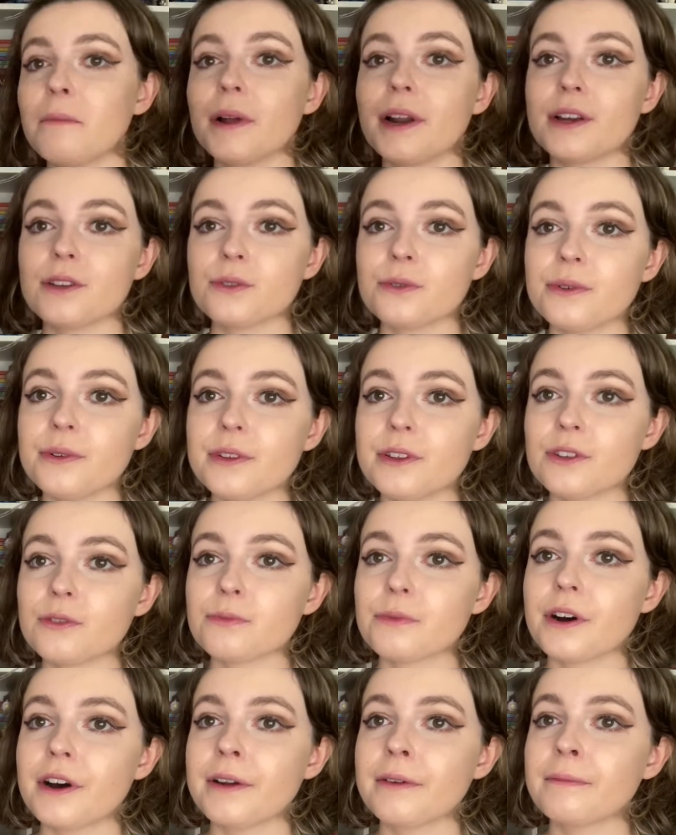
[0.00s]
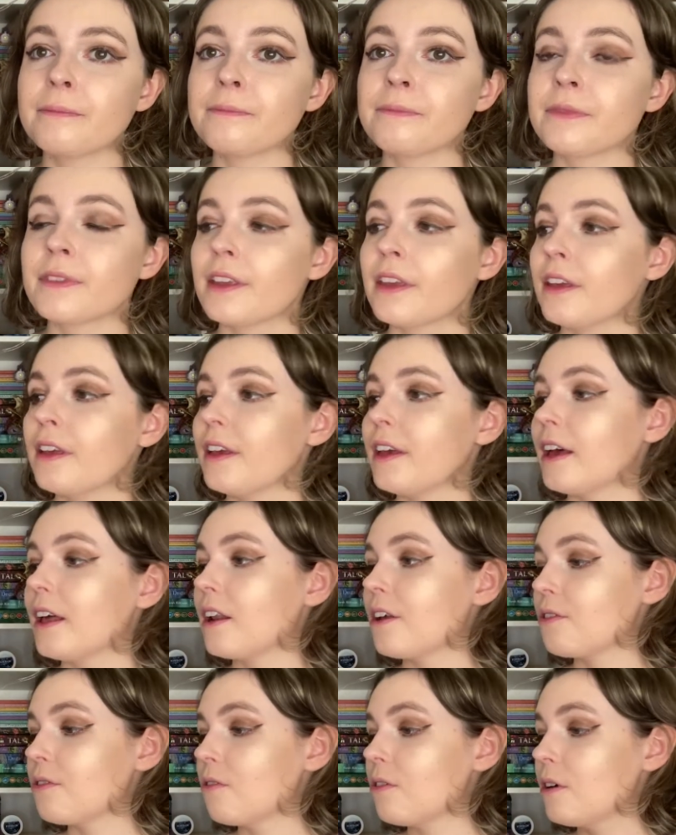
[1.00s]
But I saw this one and
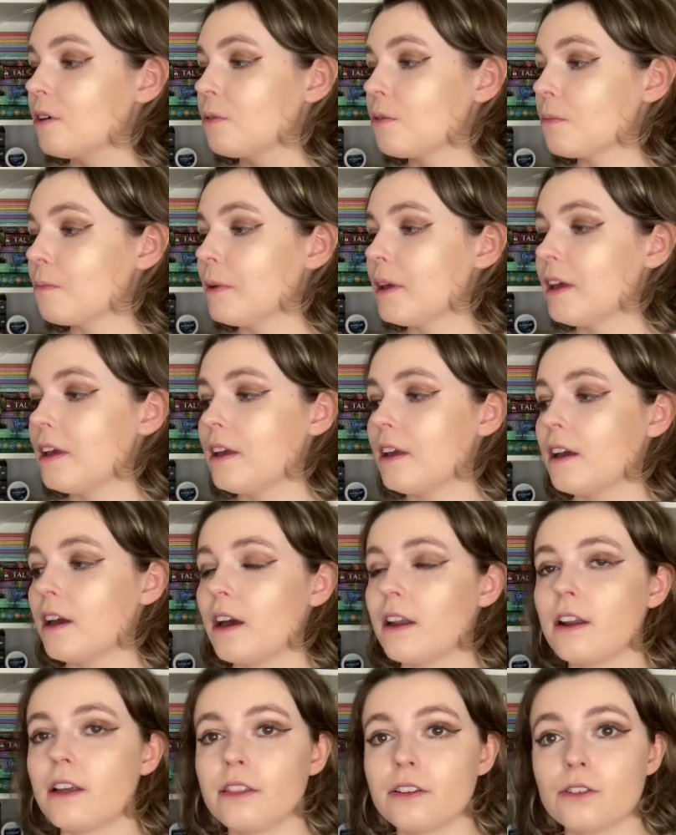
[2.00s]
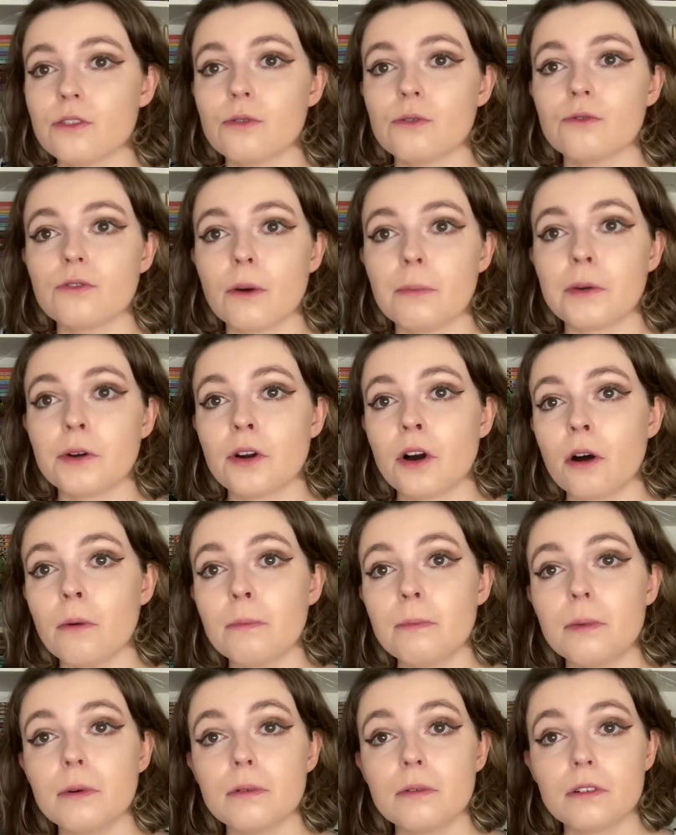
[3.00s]
I thought it would be another cool Robin
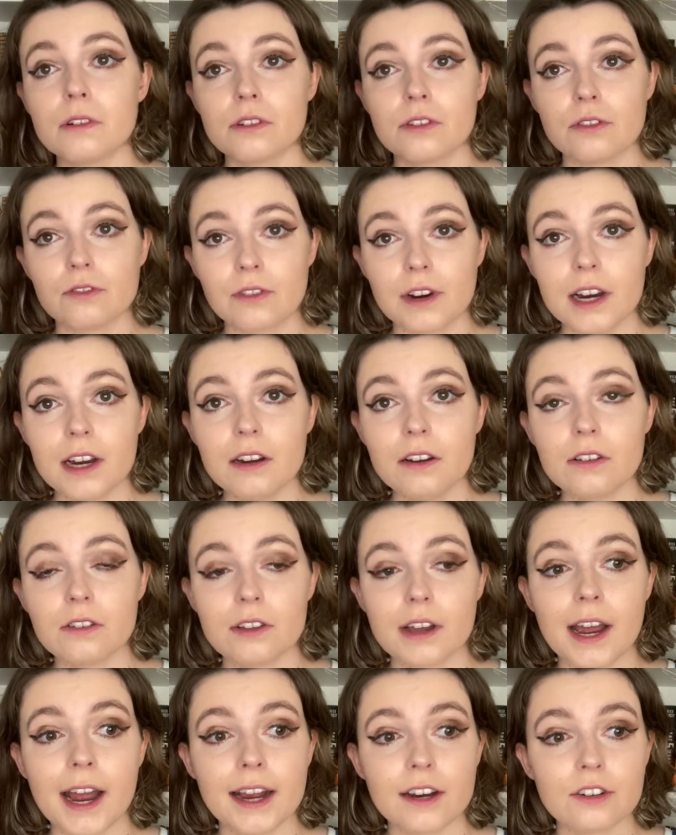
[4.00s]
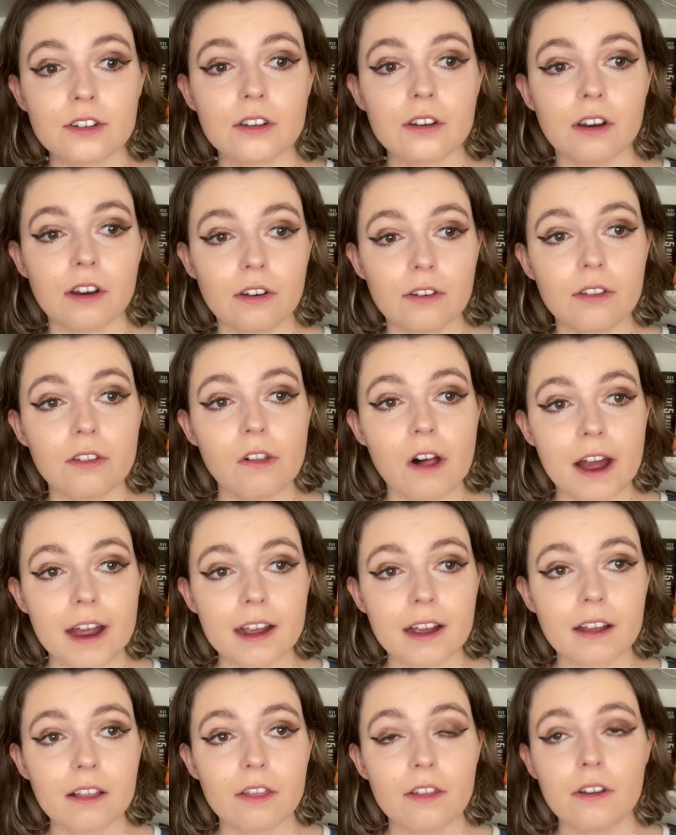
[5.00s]
Hobb book to read because I actually did
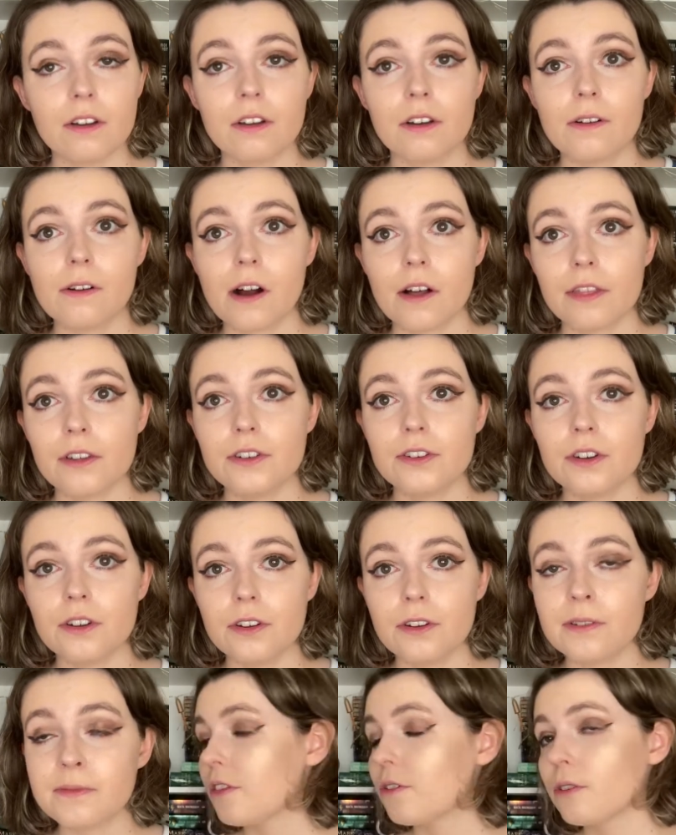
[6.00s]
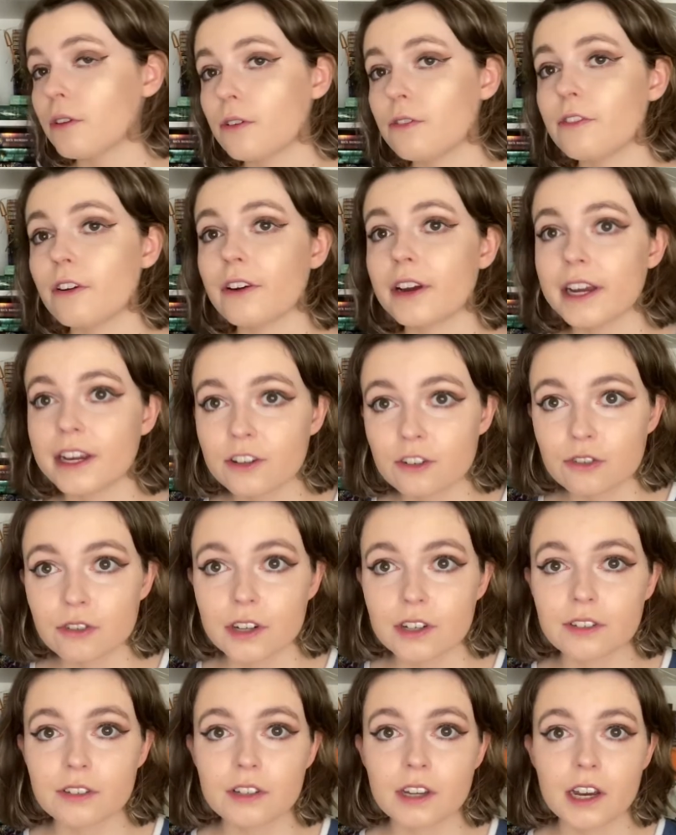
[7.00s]
like the other two. Thought they were very
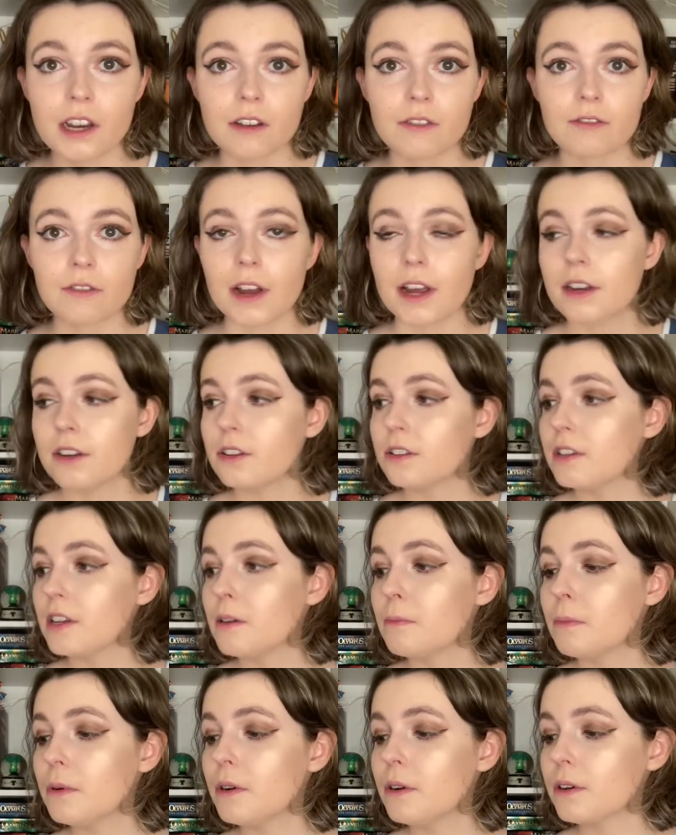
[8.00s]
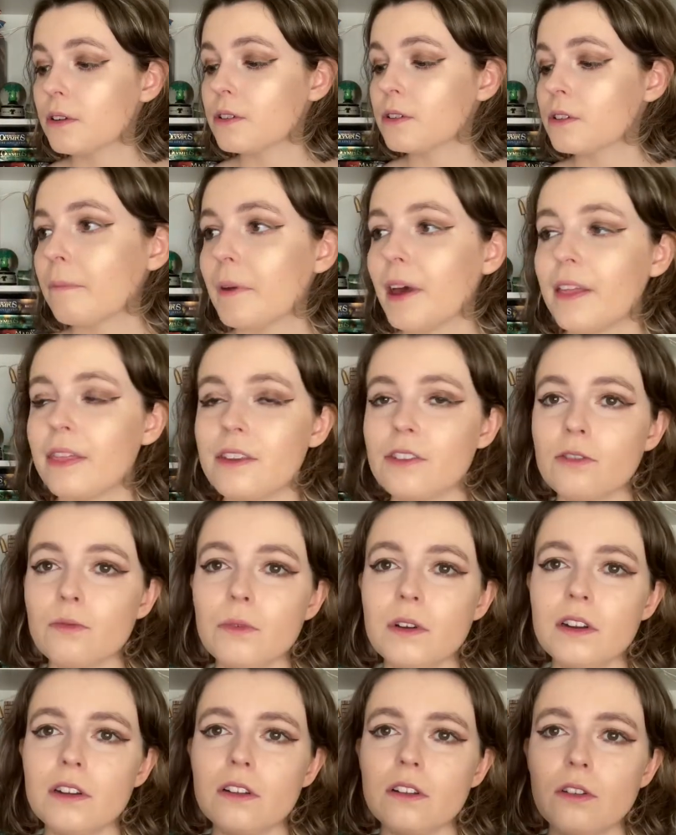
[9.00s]
interesting fantasy books. And this
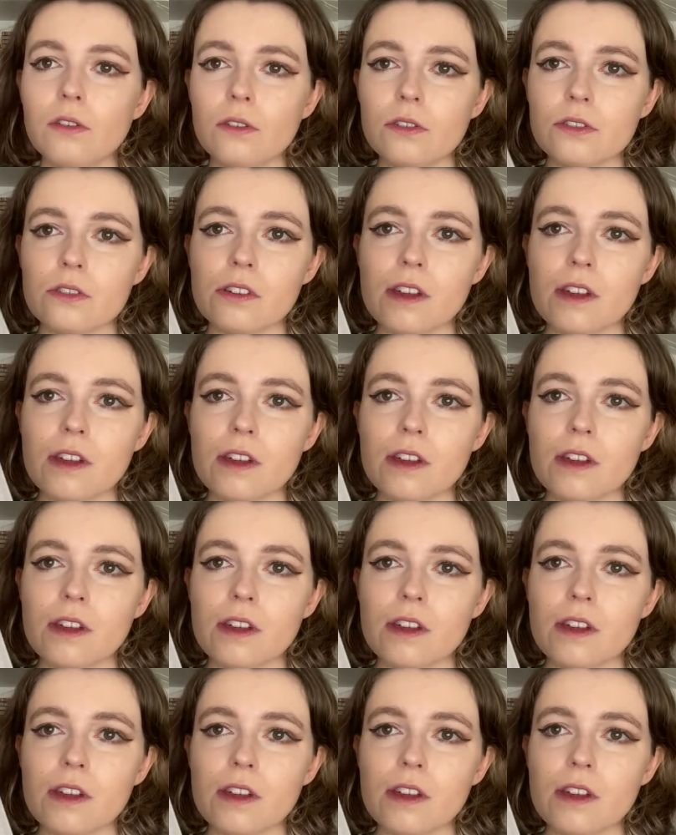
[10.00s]
one looks